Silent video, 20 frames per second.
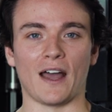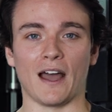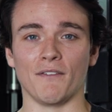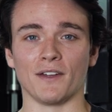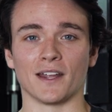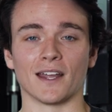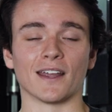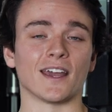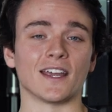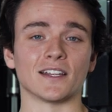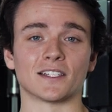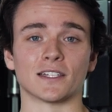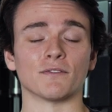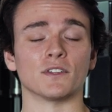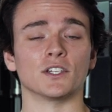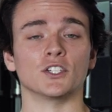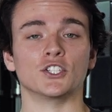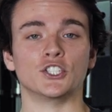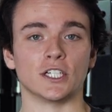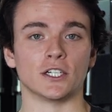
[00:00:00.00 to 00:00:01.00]
having a case
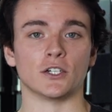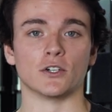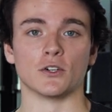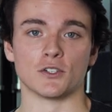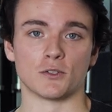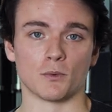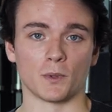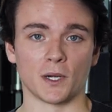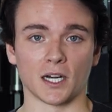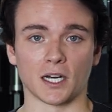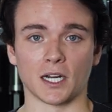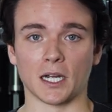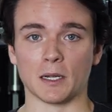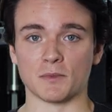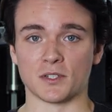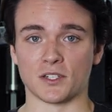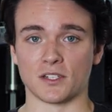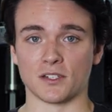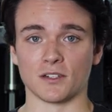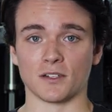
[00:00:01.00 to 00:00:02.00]
of the jitters when it
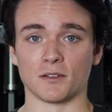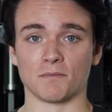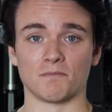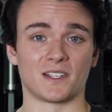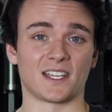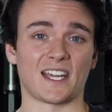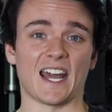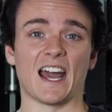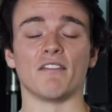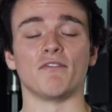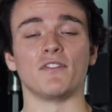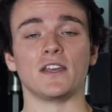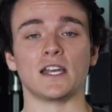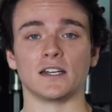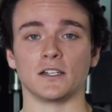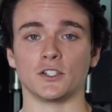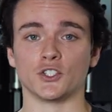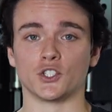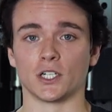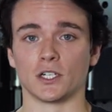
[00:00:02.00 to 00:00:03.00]
comes to
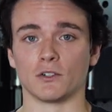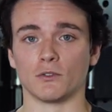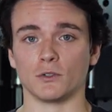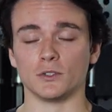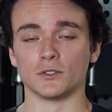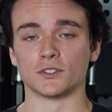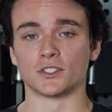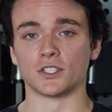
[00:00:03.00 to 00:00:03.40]
caffeine in general.